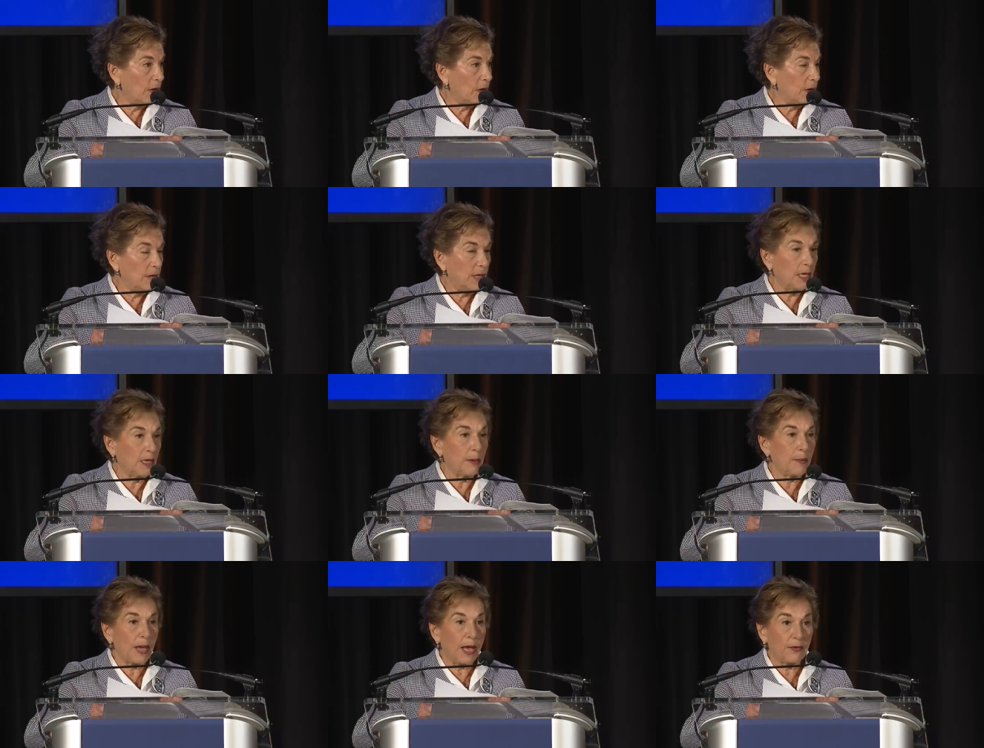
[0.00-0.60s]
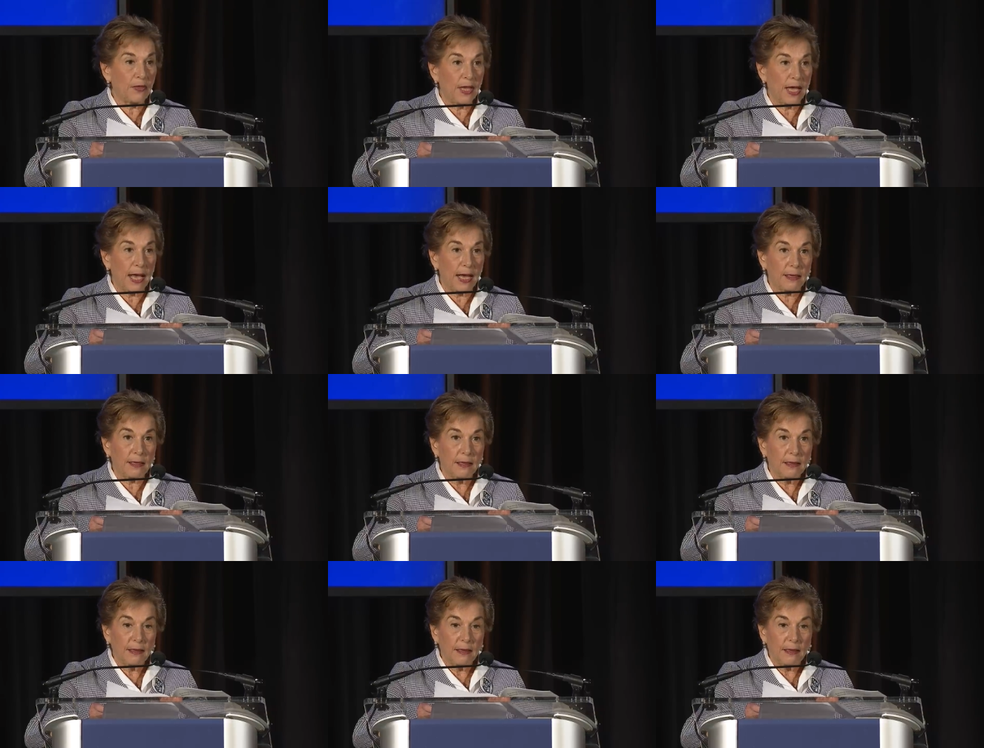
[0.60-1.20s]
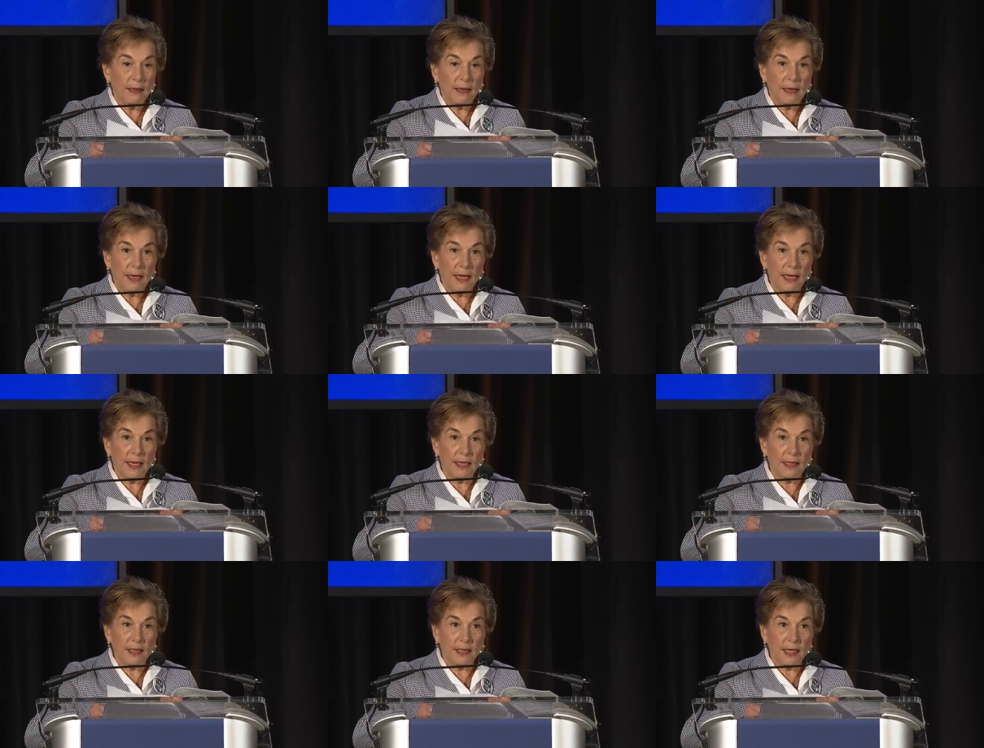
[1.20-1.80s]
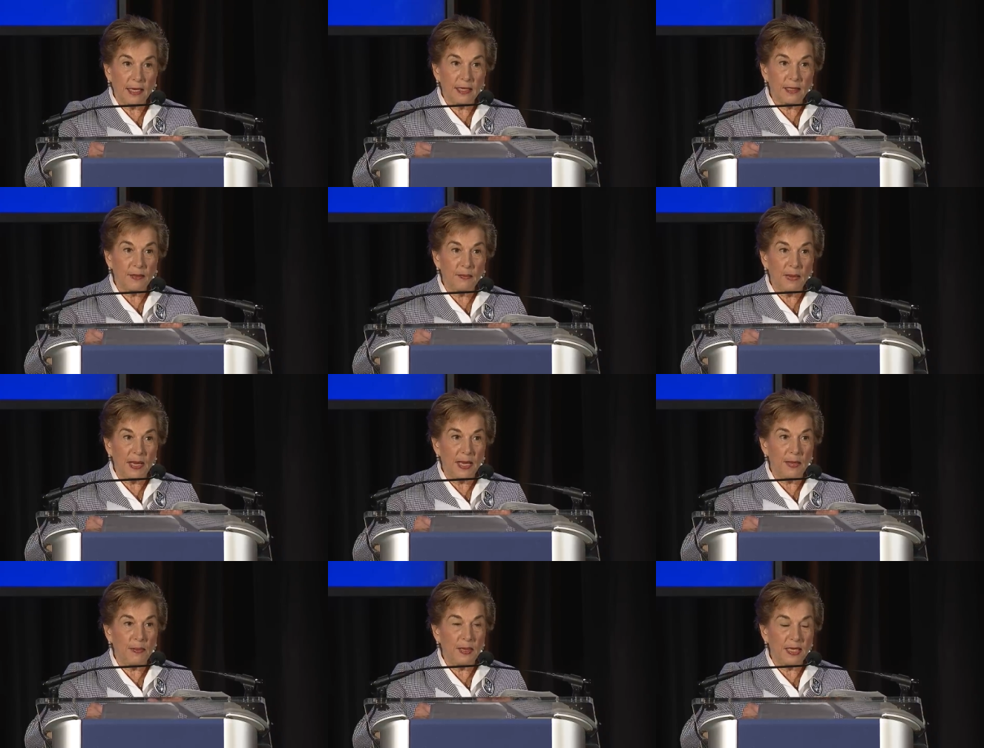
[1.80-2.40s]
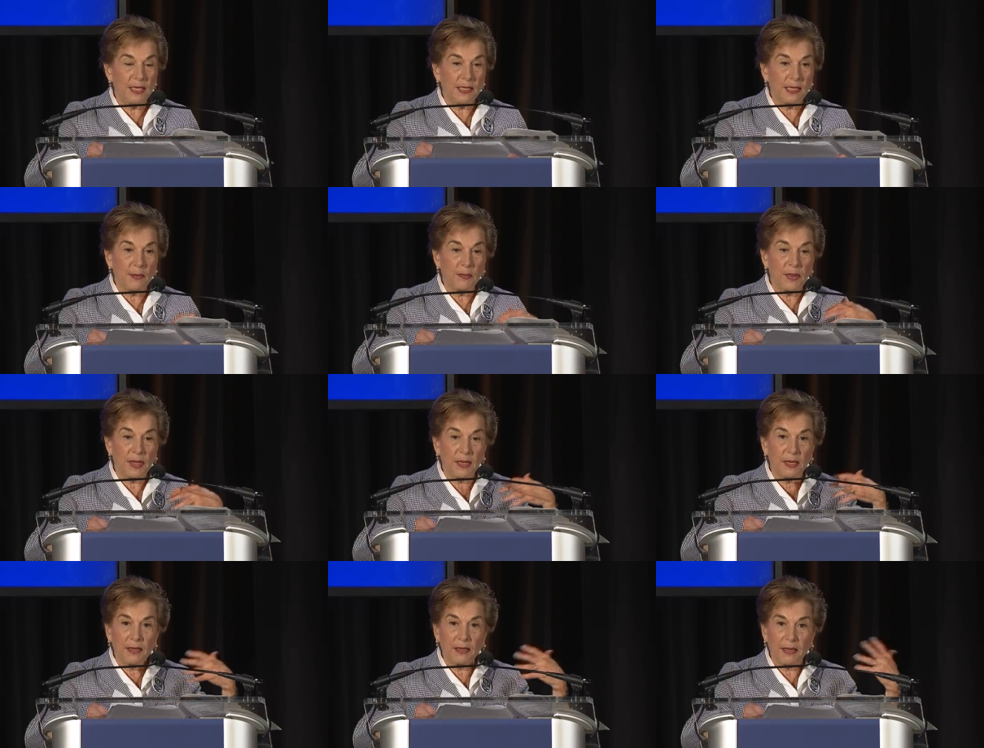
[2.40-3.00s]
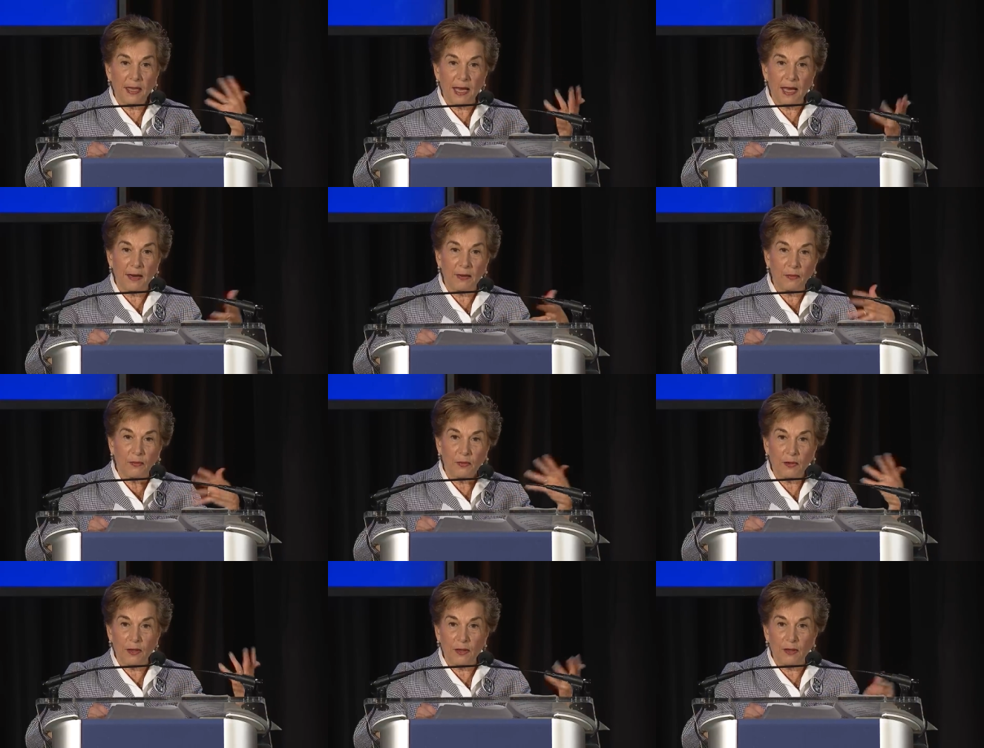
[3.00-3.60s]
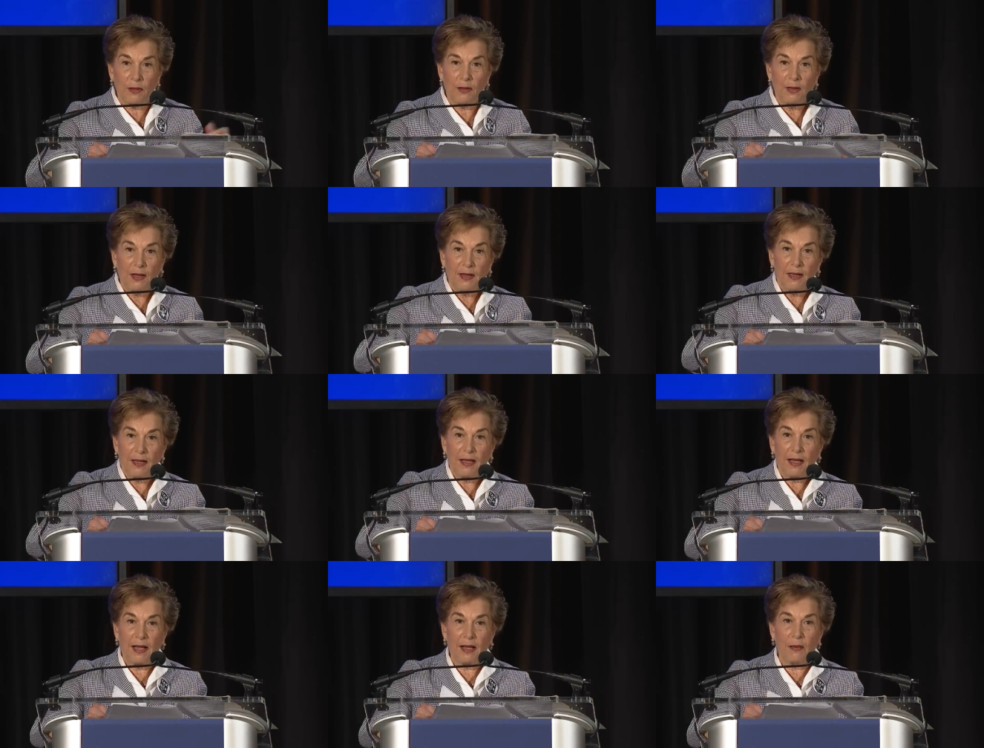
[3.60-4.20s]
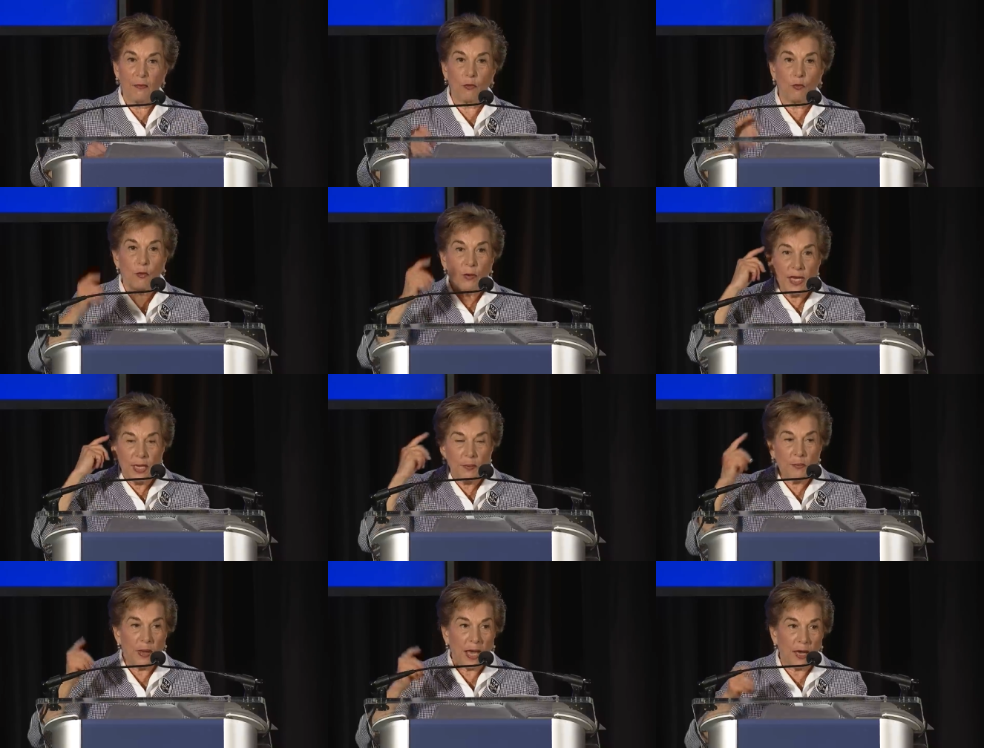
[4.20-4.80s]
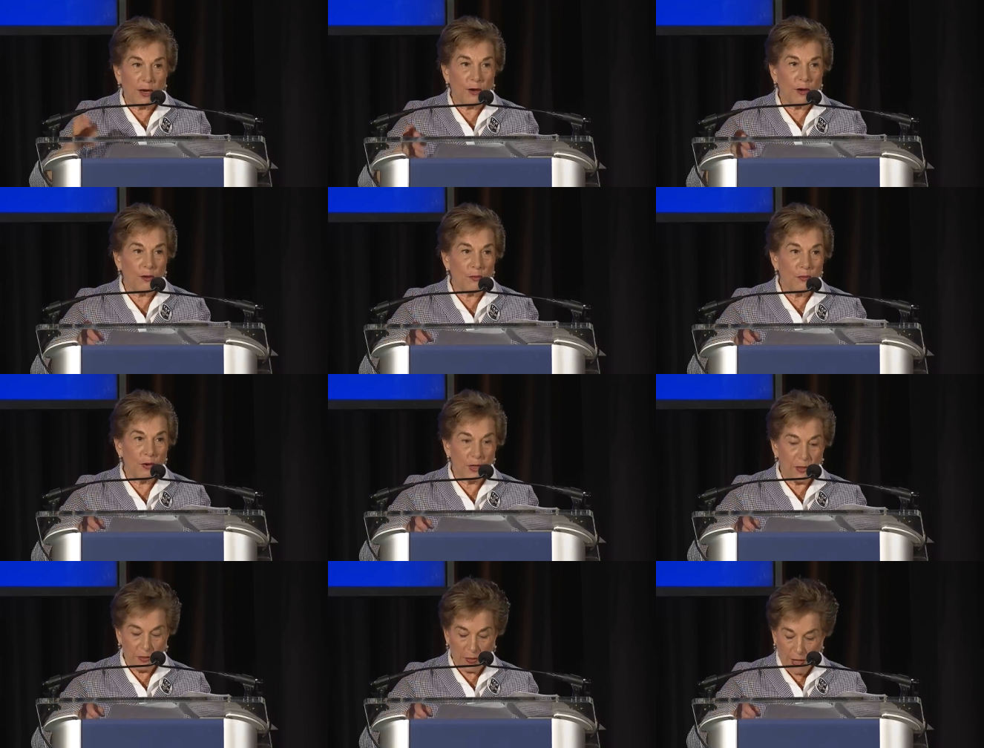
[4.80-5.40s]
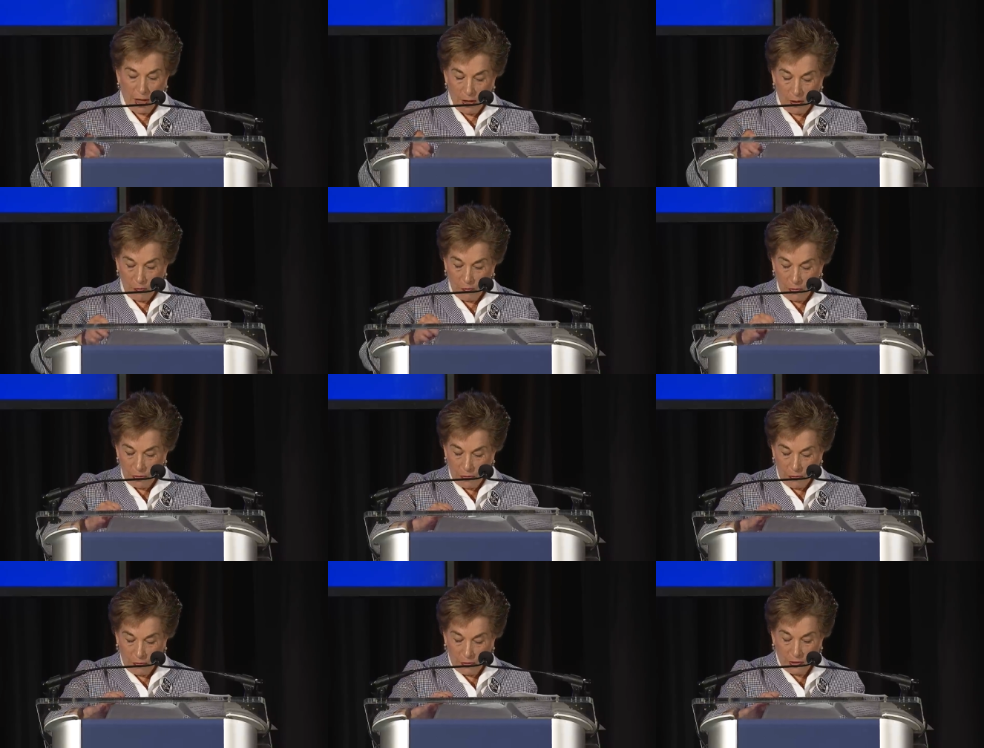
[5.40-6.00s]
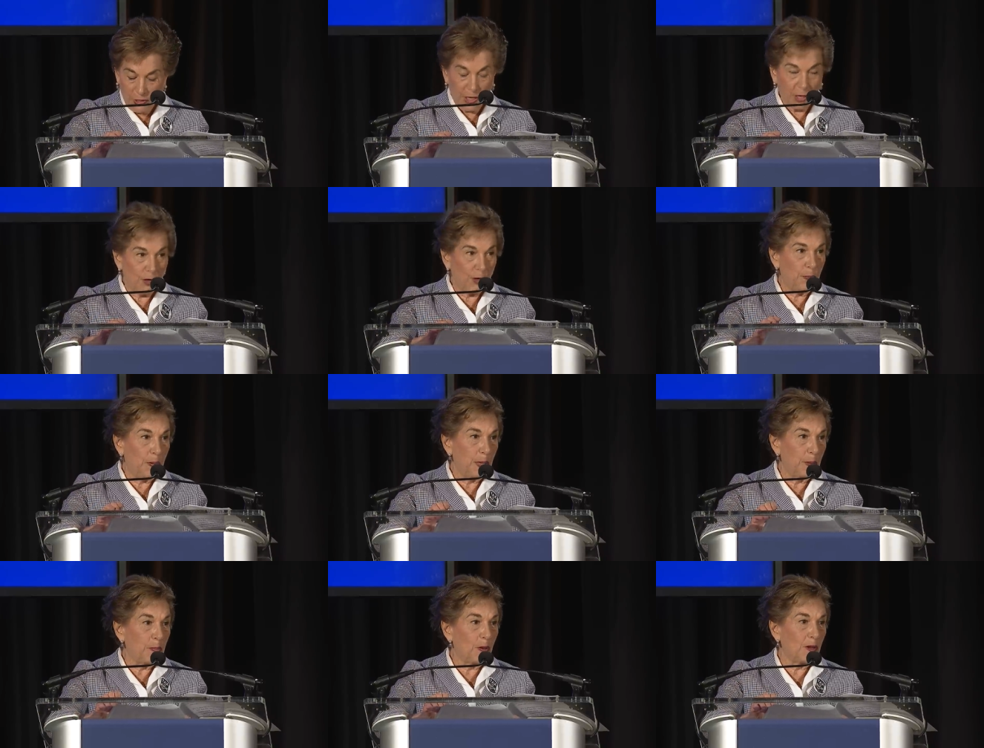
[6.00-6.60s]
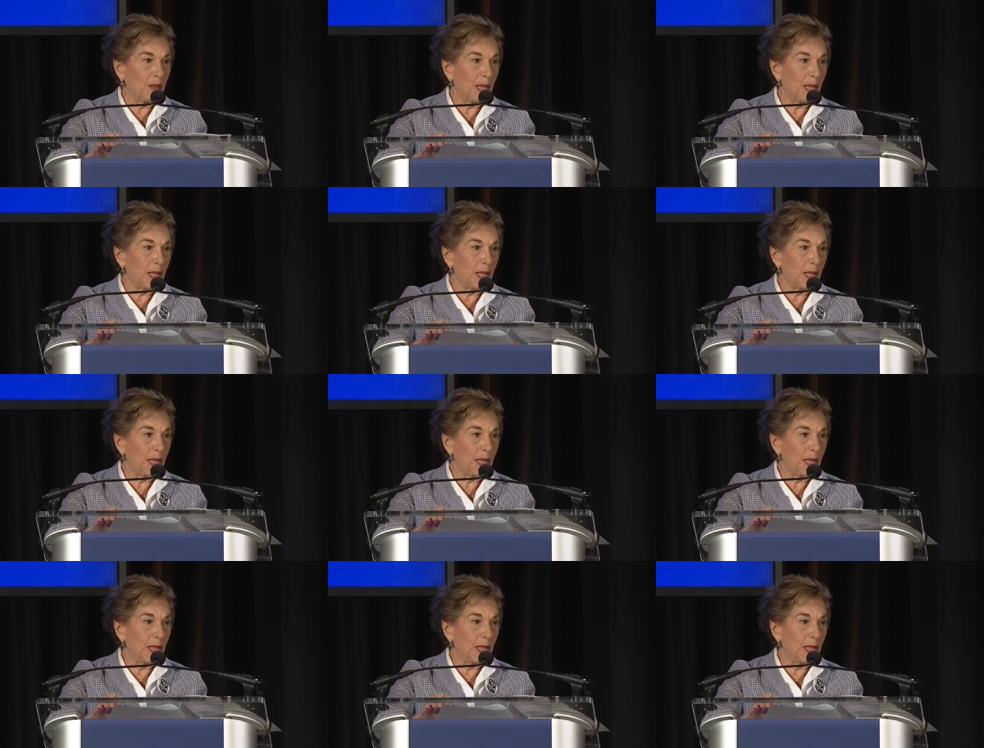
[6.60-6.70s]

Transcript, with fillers: Think about that as, as maybe something that will um, ring better with, uh, with ordinary people.